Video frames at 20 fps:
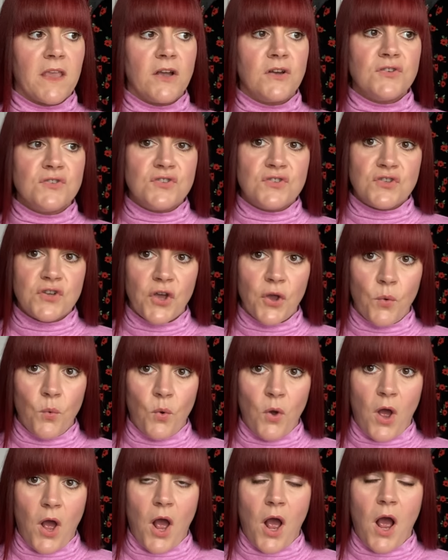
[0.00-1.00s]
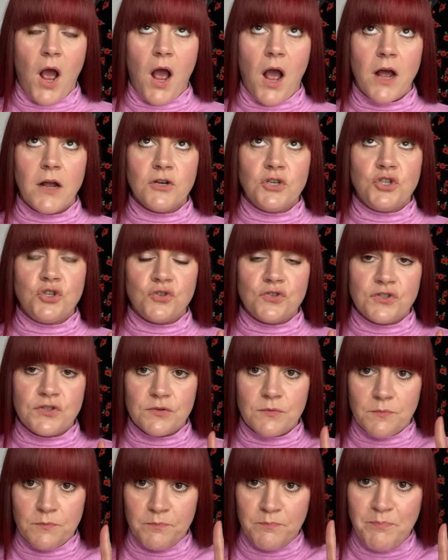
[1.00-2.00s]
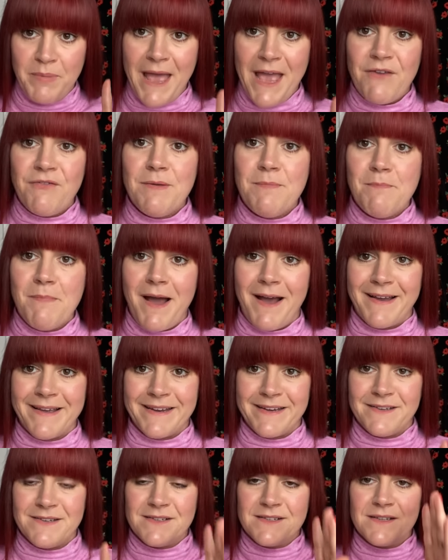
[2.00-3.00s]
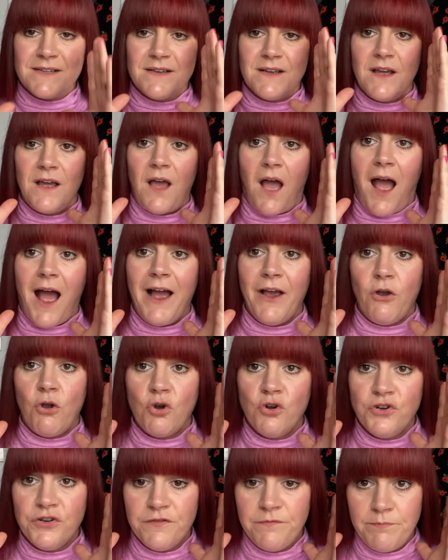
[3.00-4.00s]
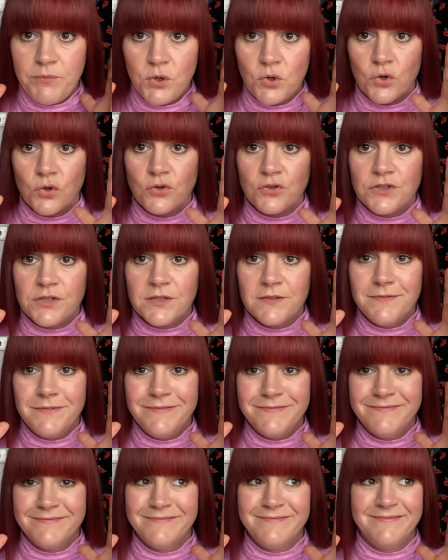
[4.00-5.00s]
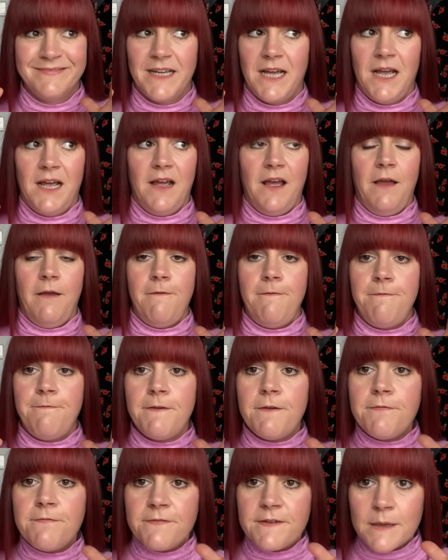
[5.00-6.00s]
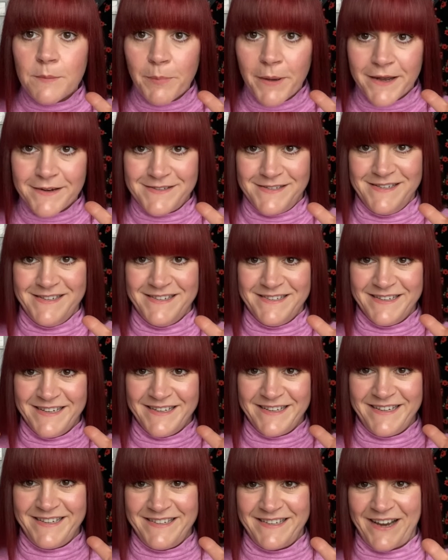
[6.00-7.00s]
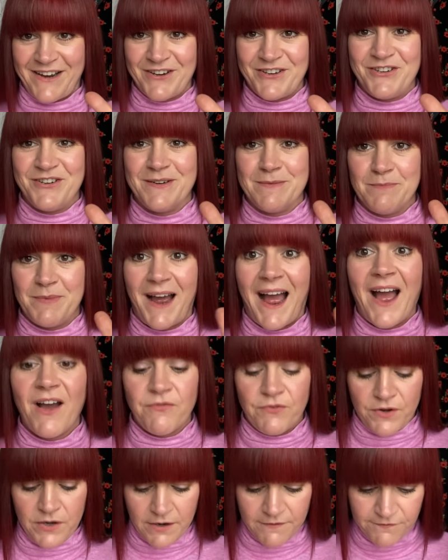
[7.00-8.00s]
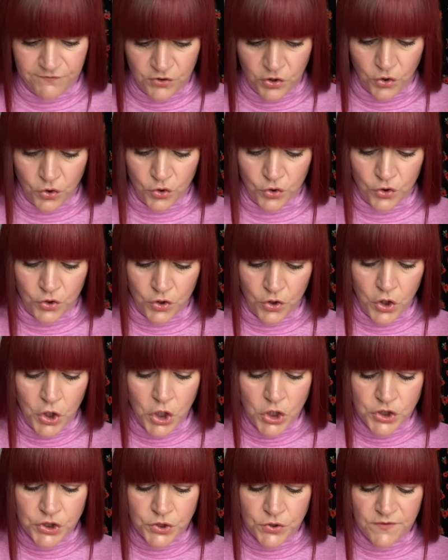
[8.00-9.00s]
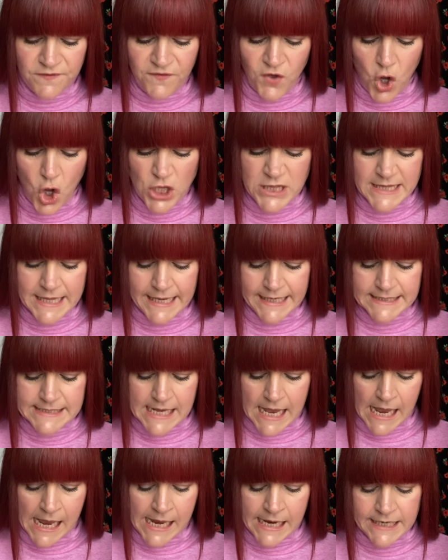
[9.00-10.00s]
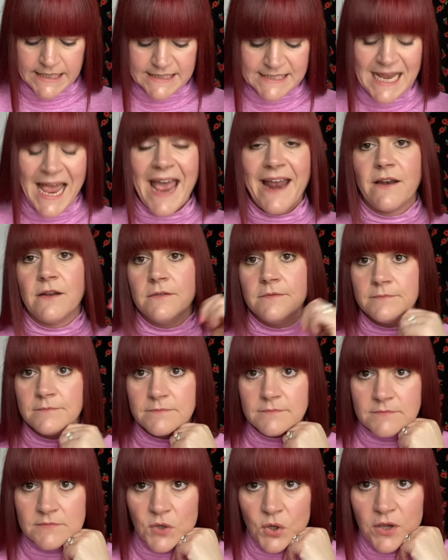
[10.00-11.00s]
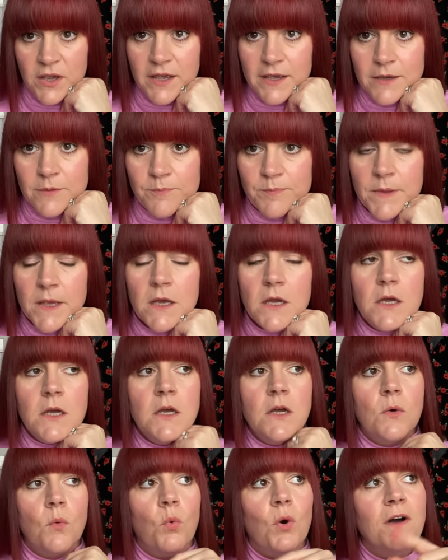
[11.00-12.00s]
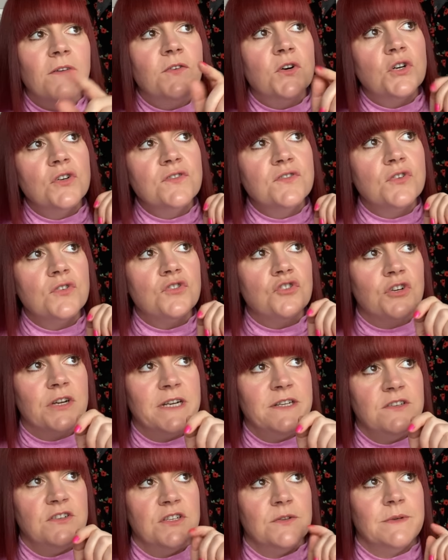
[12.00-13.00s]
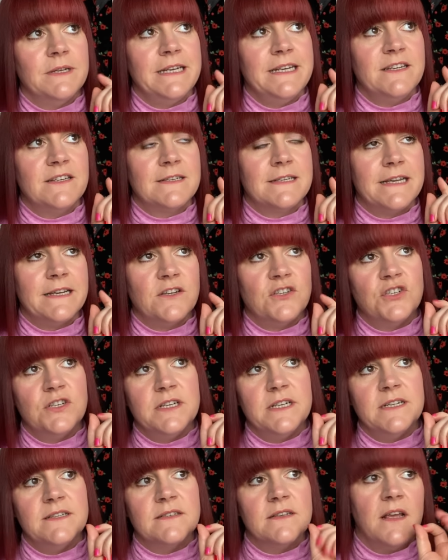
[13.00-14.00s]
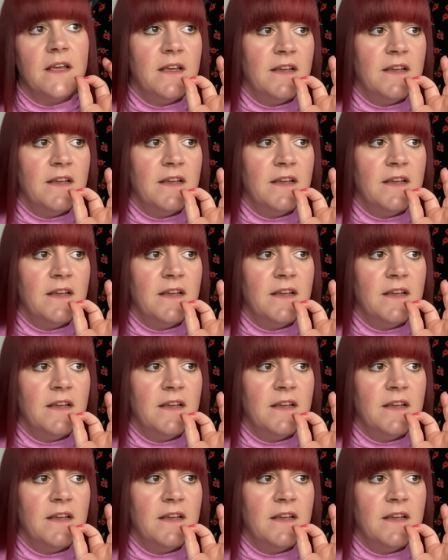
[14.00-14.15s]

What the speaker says: So just bear in mind, I could have put 50 patterns in this section, but I haven't. I've done 2, 4, 6, 8, 10, okay? What I've also tried to do in each section is,